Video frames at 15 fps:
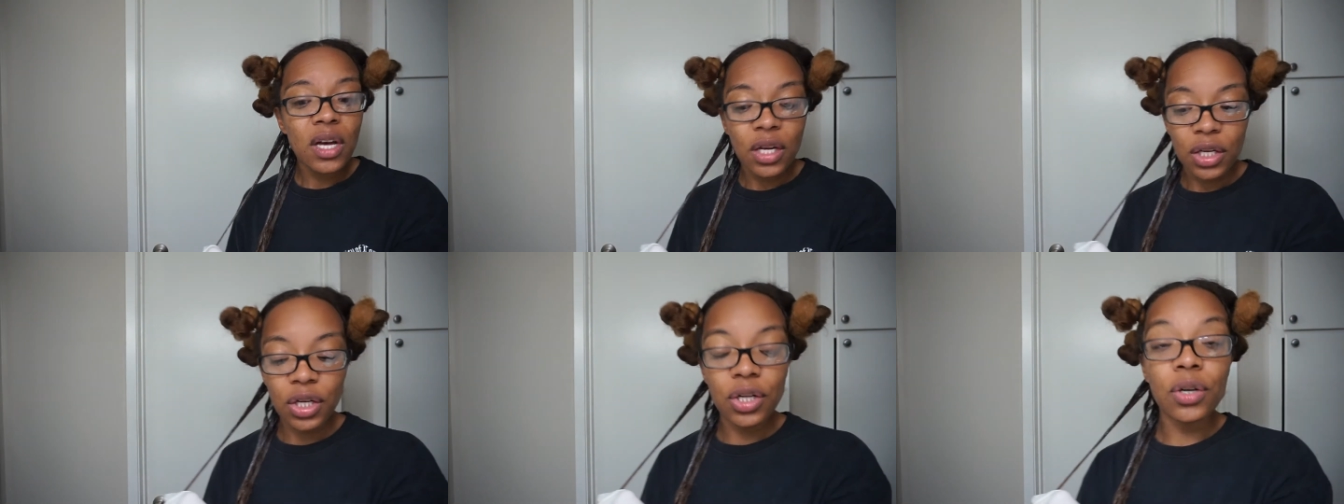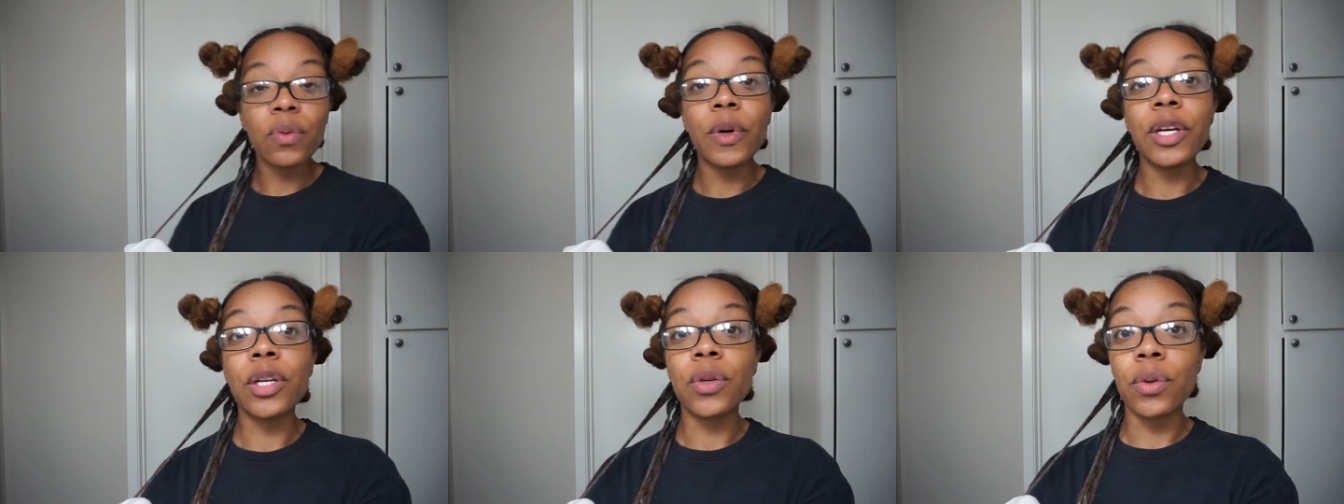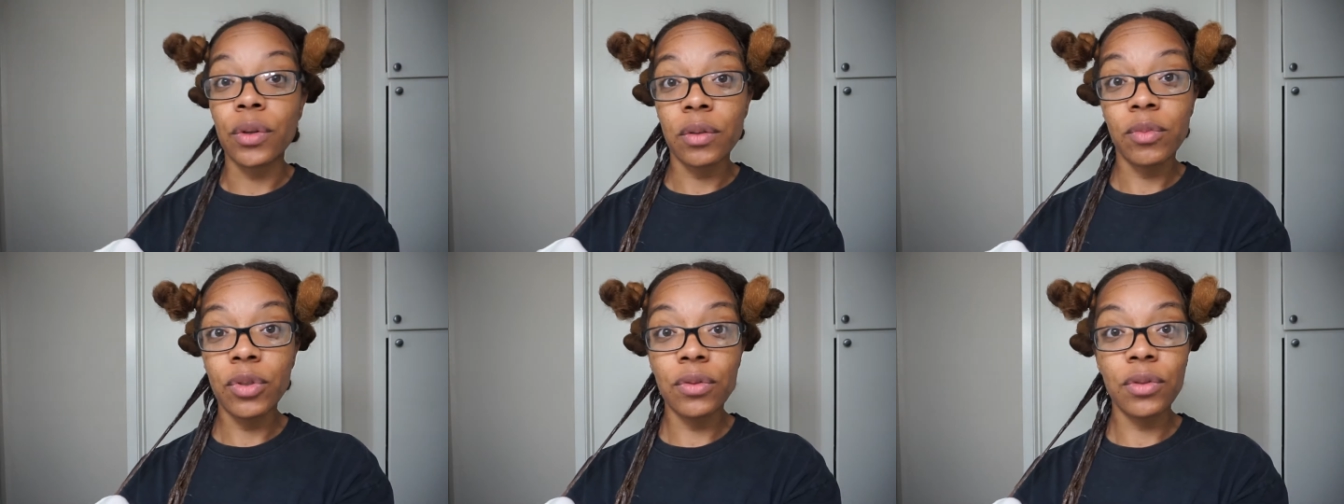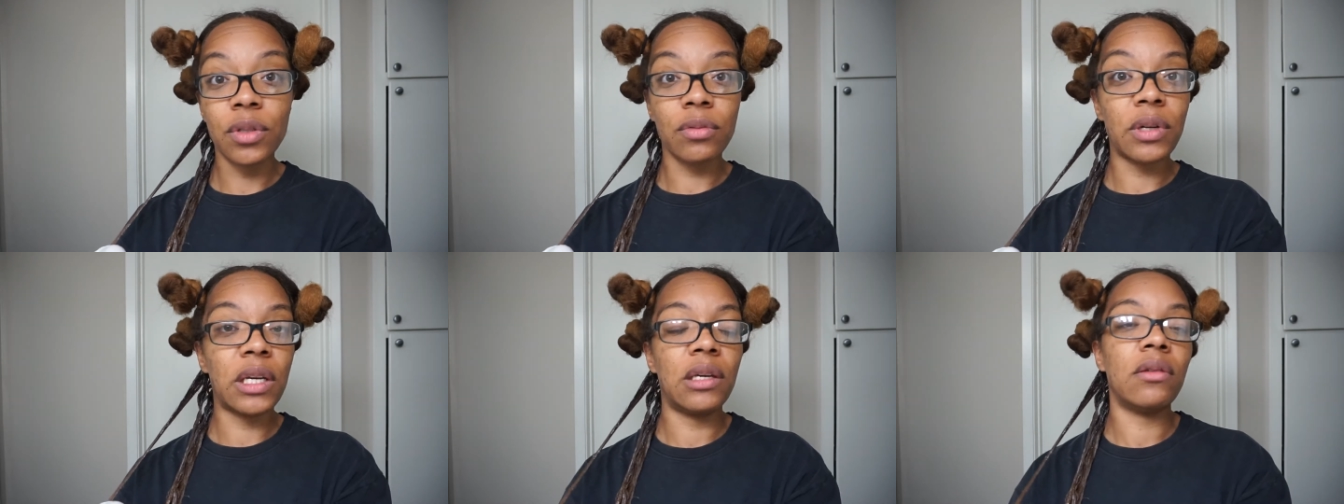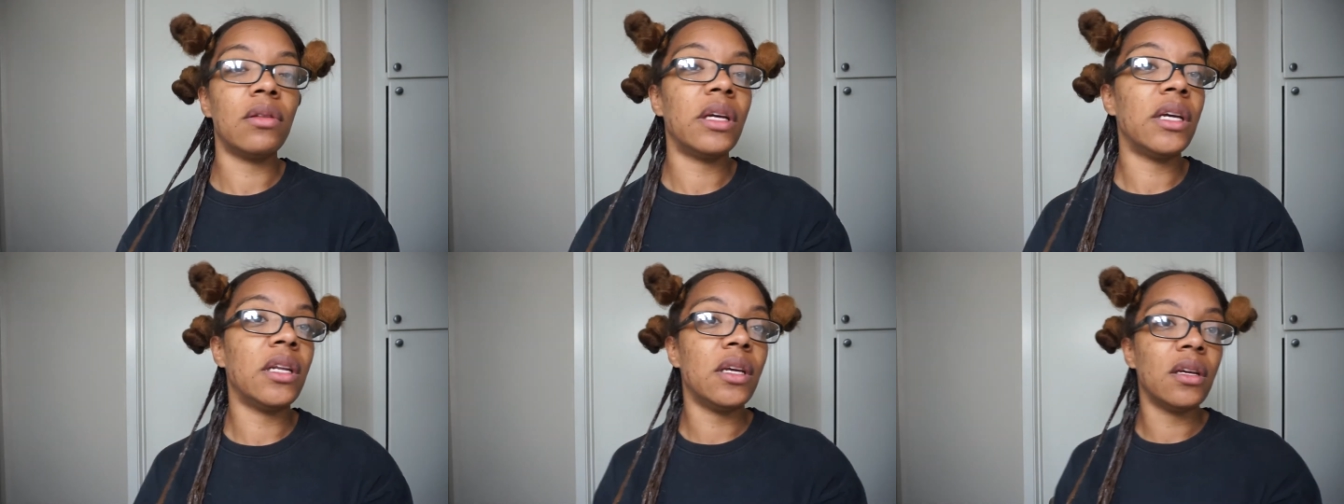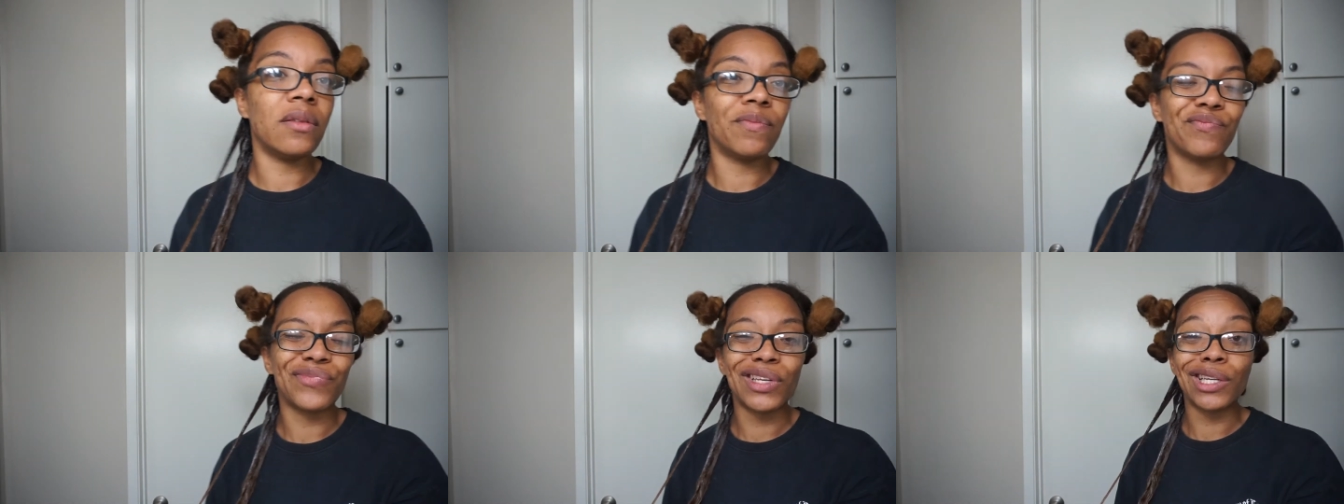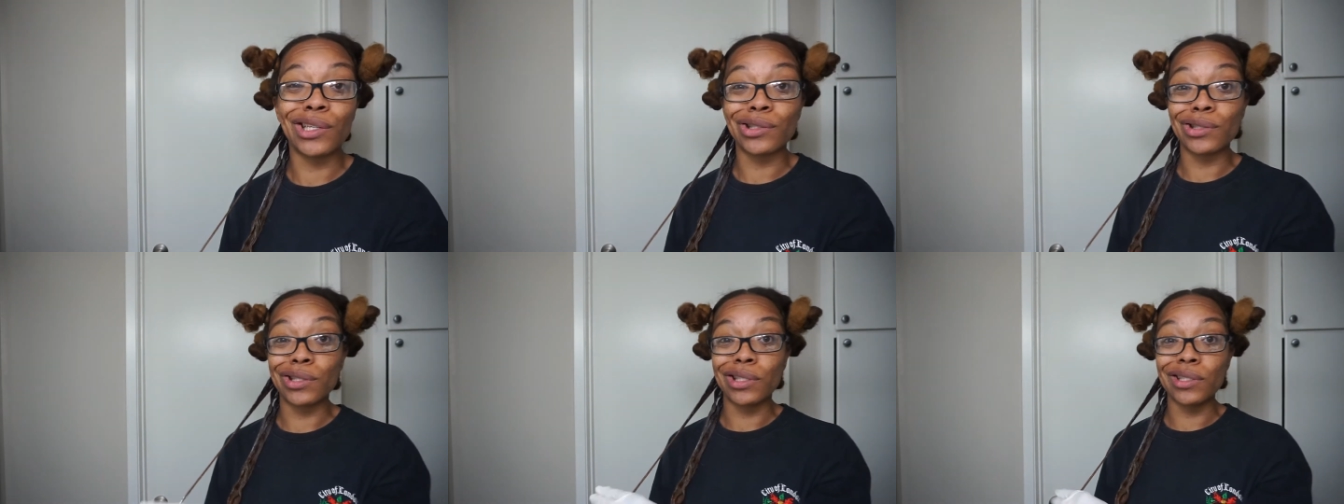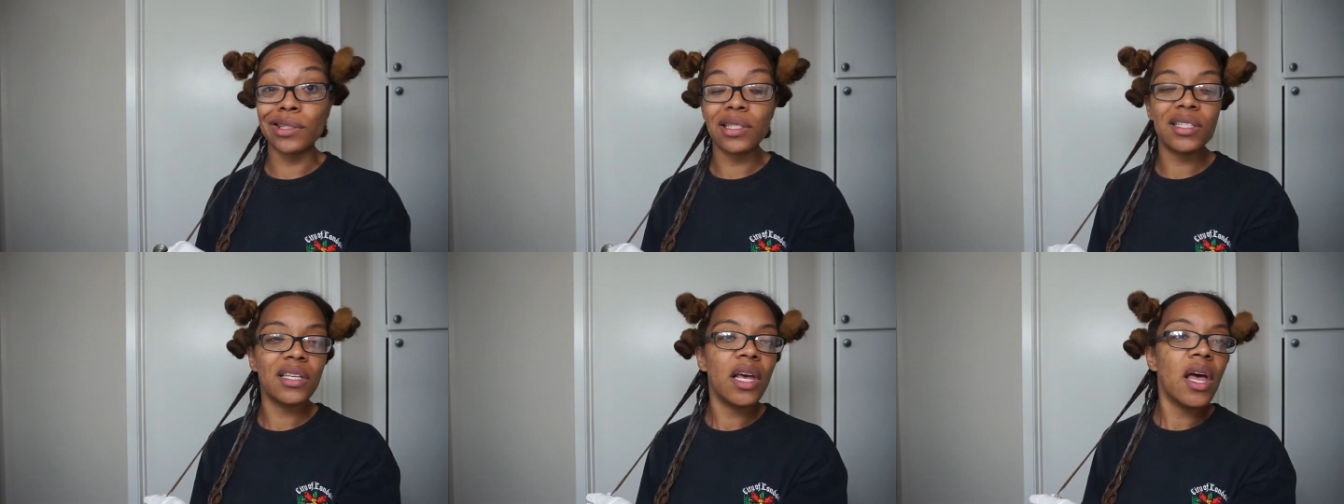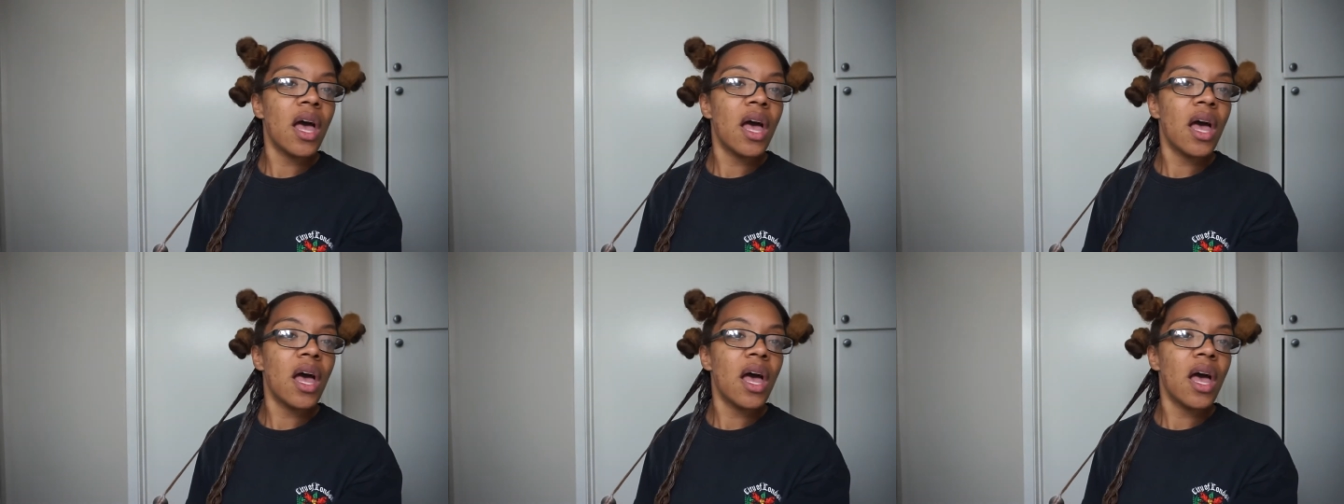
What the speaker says: you know, where your hormones are regulating in a sense.